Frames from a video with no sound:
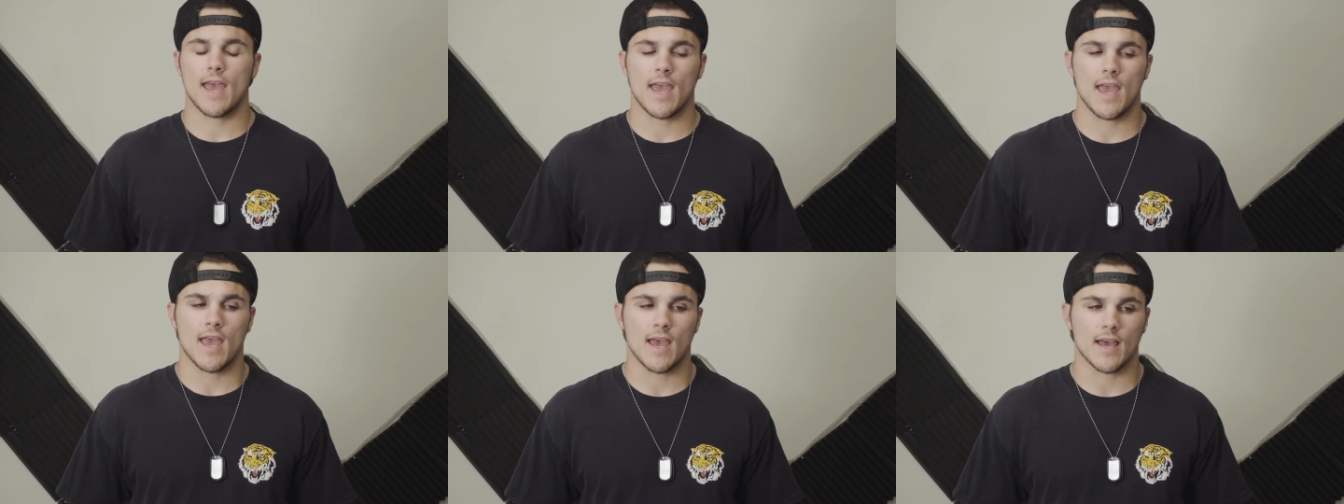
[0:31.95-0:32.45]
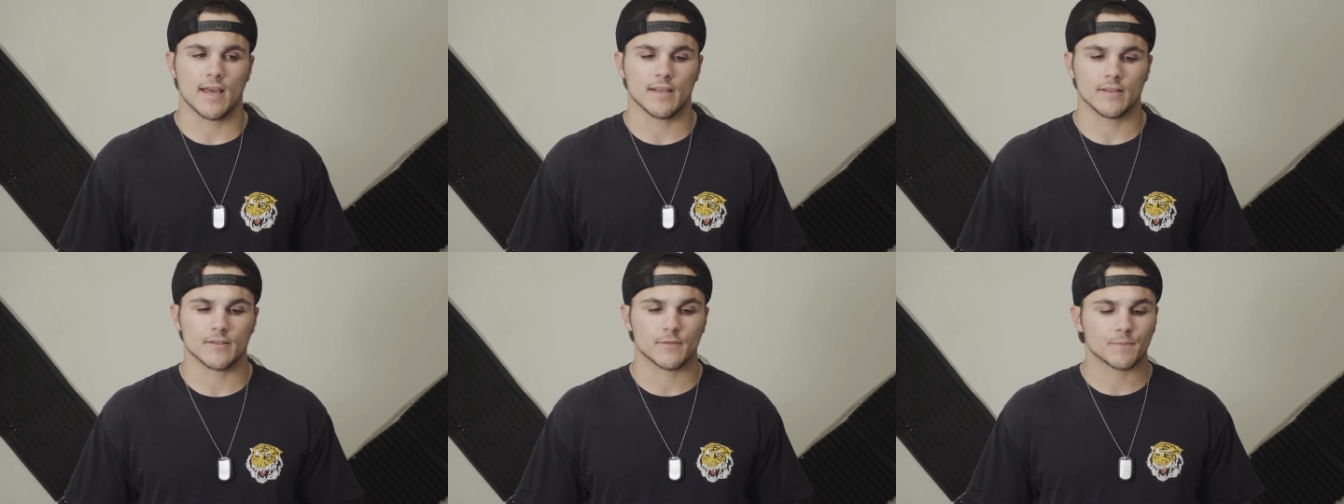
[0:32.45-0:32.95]

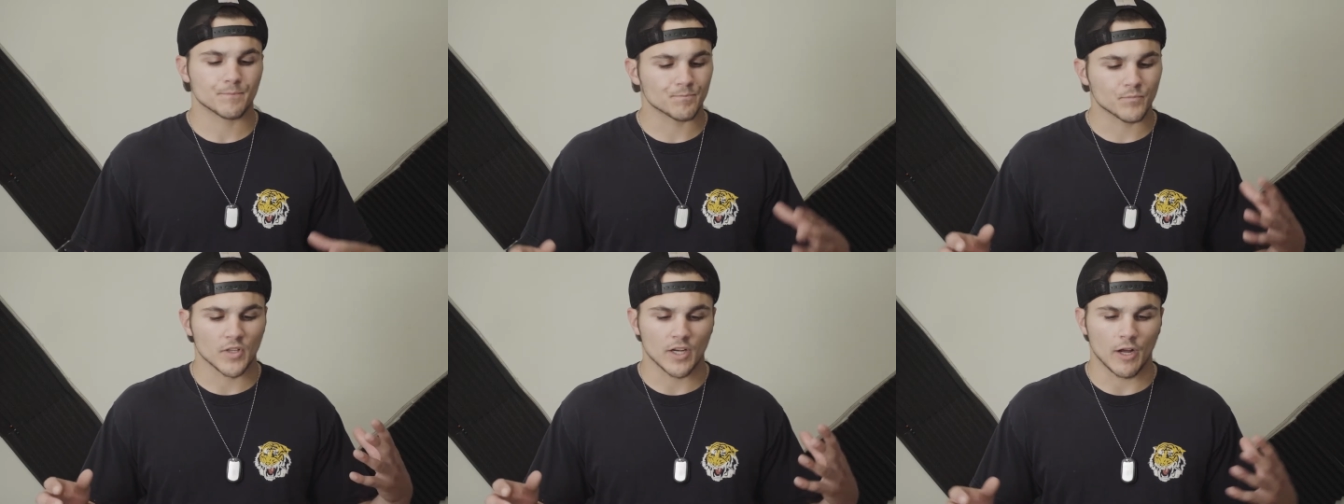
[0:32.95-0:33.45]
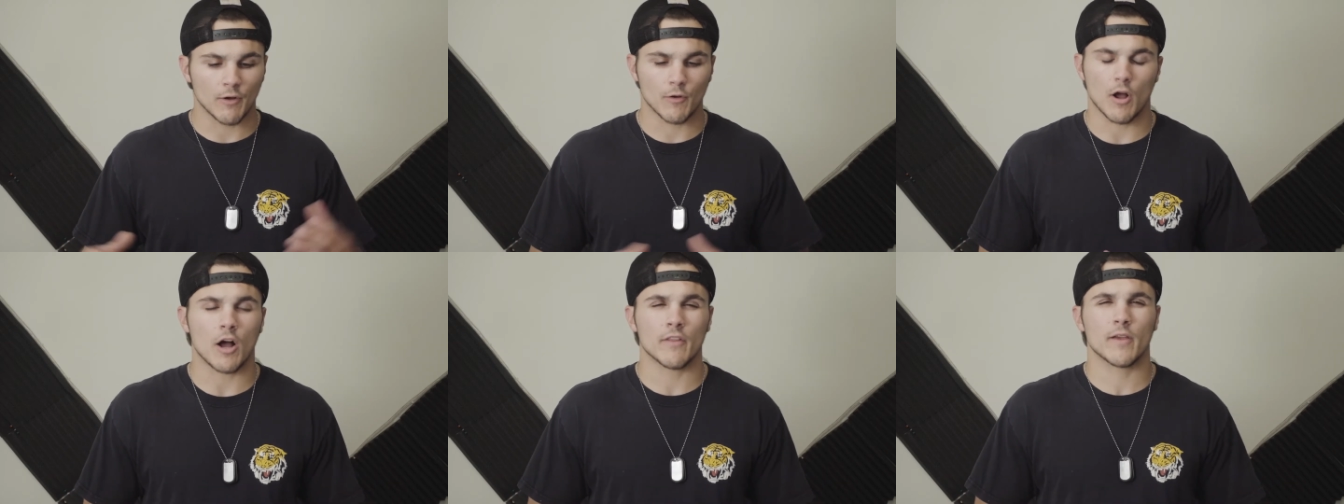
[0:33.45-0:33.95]
and you
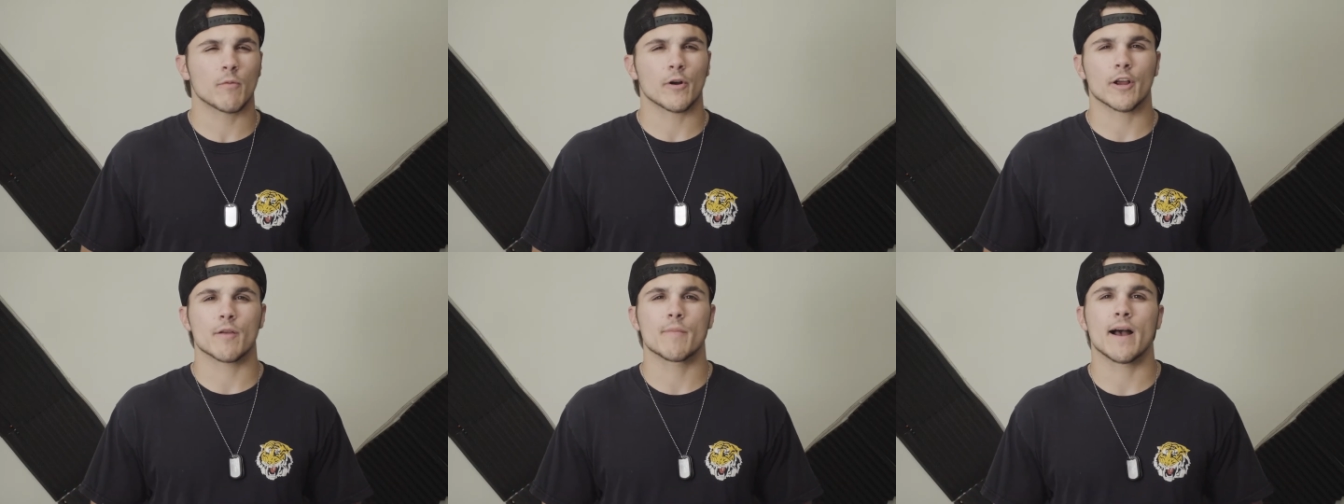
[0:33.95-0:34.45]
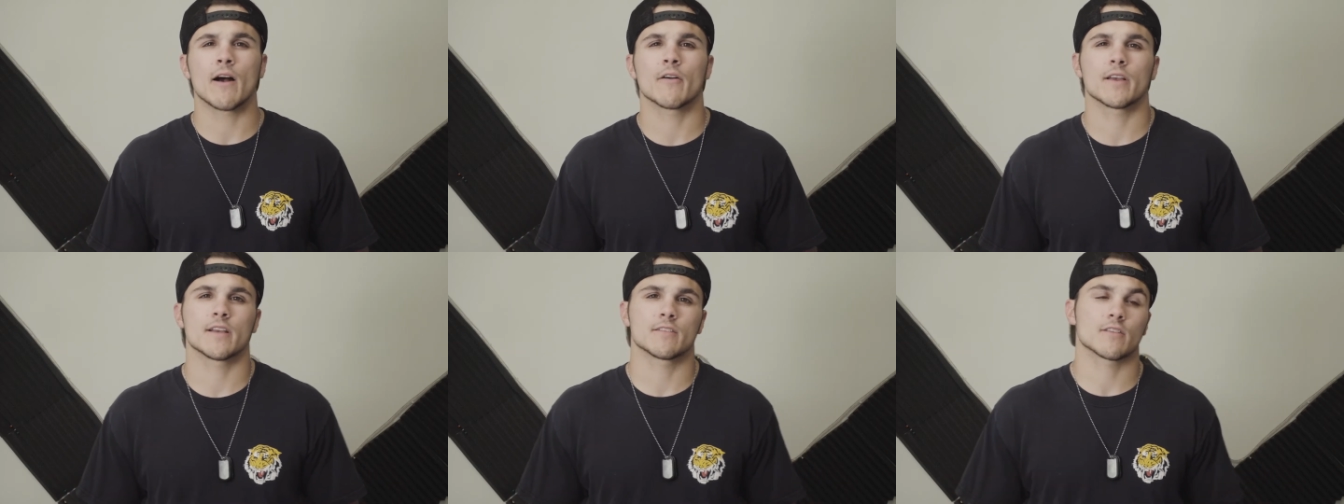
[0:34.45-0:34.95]
know all they worry
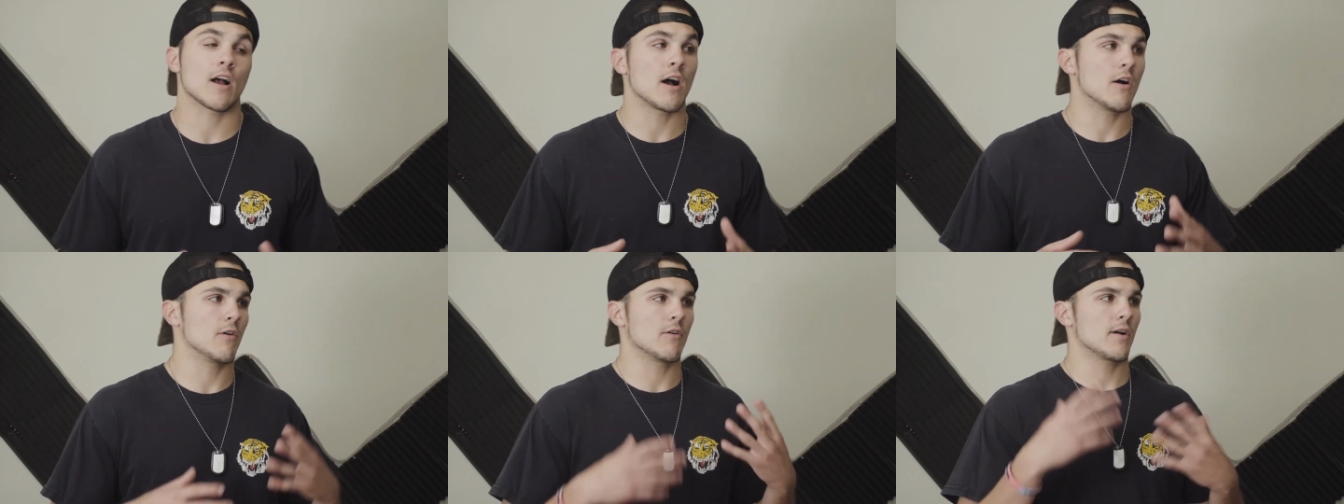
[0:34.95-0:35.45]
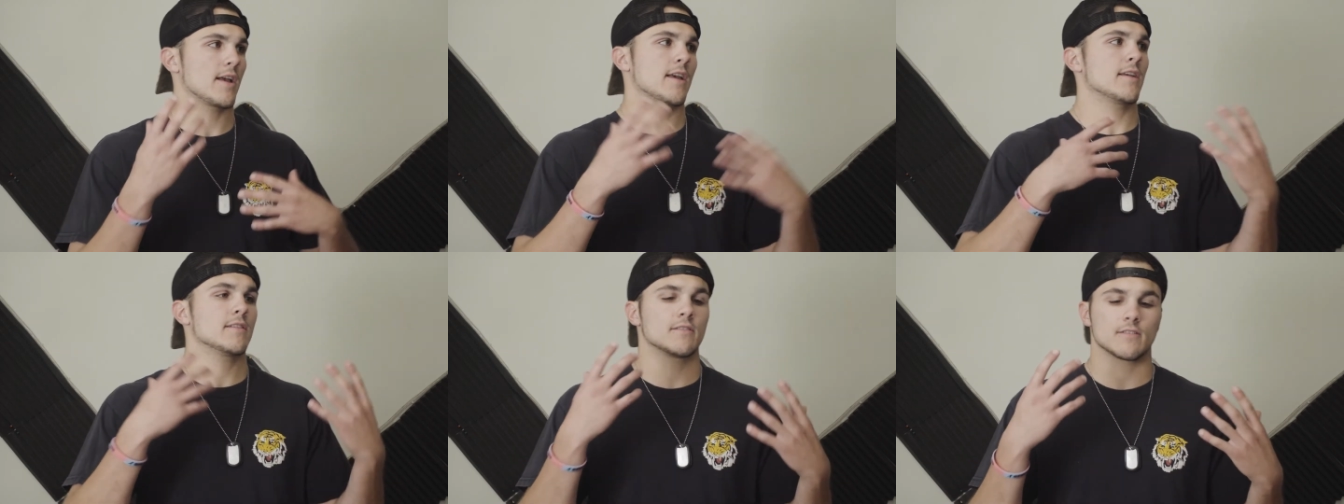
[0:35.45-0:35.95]
about is oh
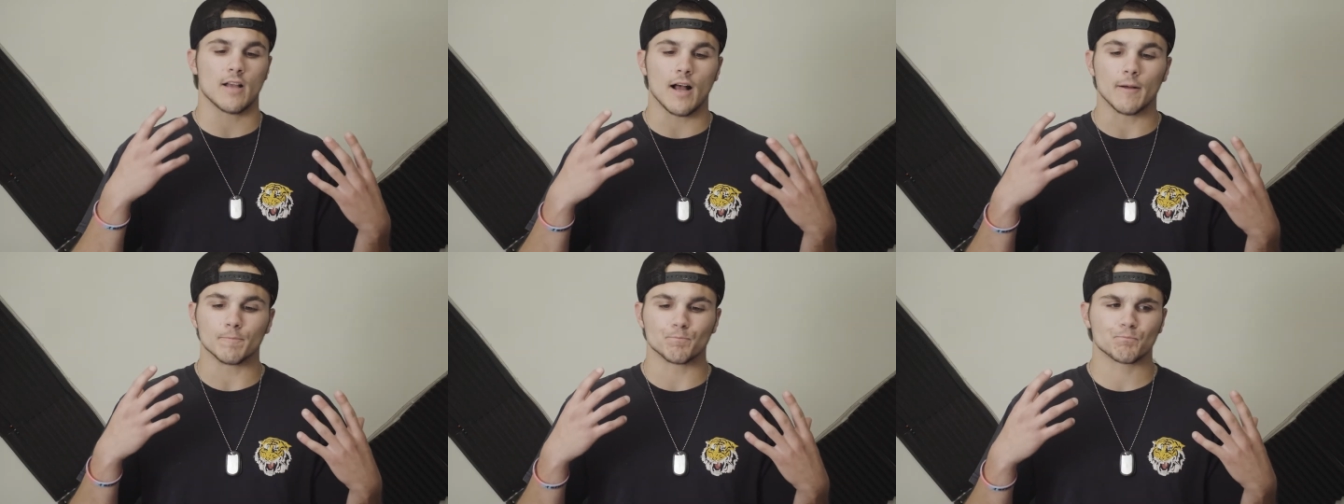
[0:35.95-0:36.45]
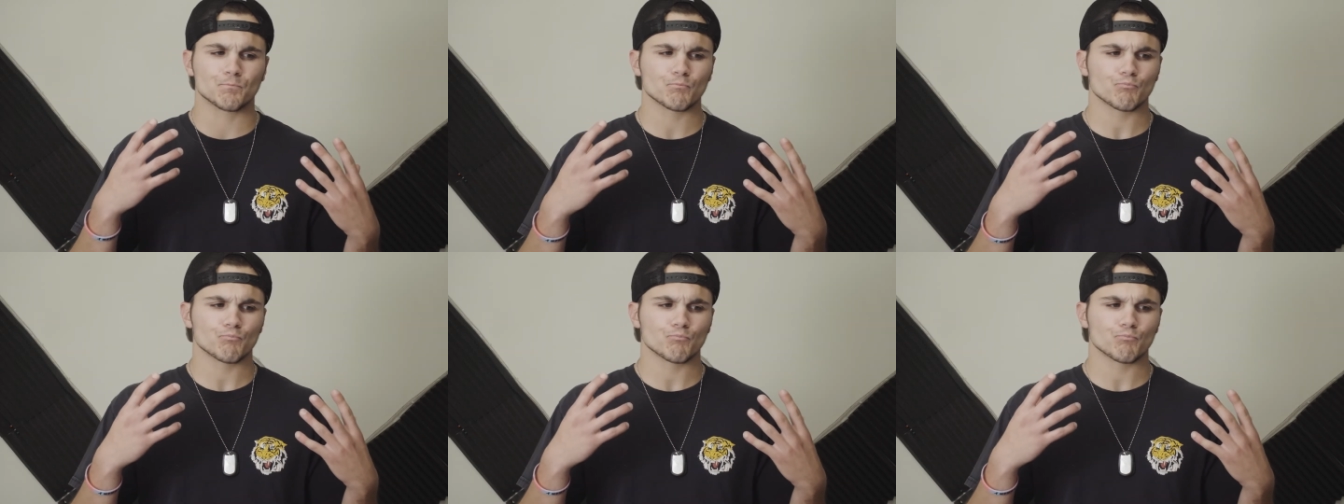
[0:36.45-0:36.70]
is um